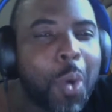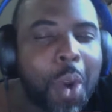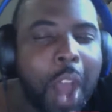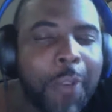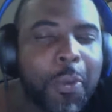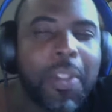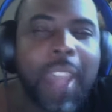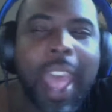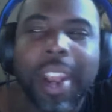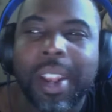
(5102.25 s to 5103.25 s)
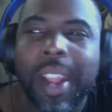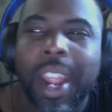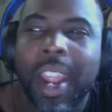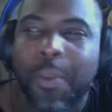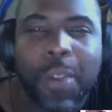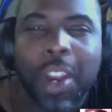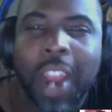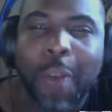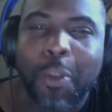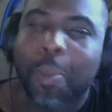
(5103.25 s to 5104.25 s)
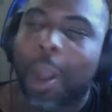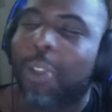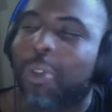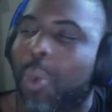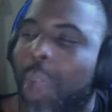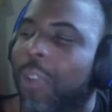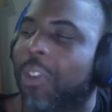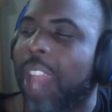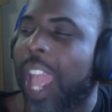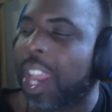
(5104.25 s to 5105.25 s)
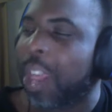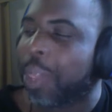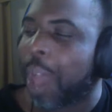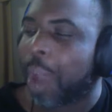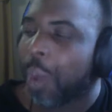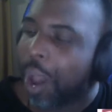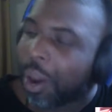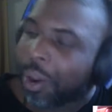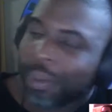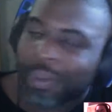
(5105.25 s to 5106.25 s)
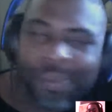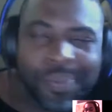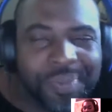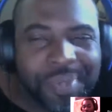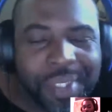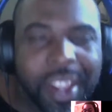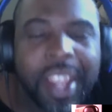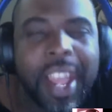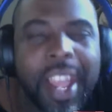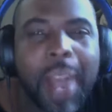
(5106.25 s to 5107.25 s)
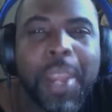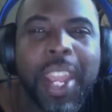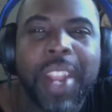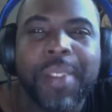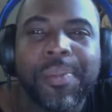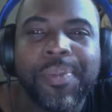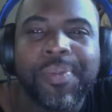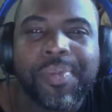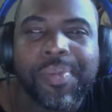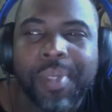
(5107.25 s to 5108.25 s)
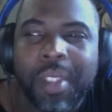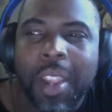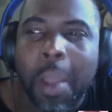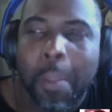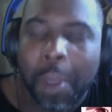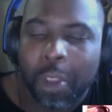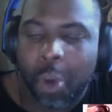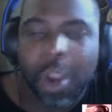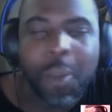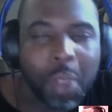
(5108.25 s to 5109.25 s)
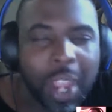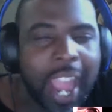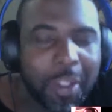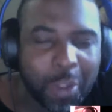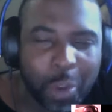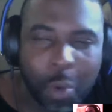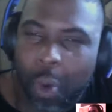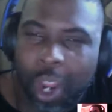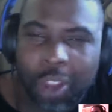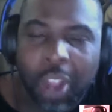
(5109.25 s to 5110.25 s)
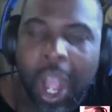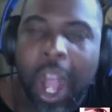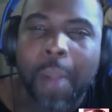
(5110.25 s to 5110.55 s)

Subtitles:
off with that. They did not respond too well to that. They thought, well, I mean, but Sony really has to do a great job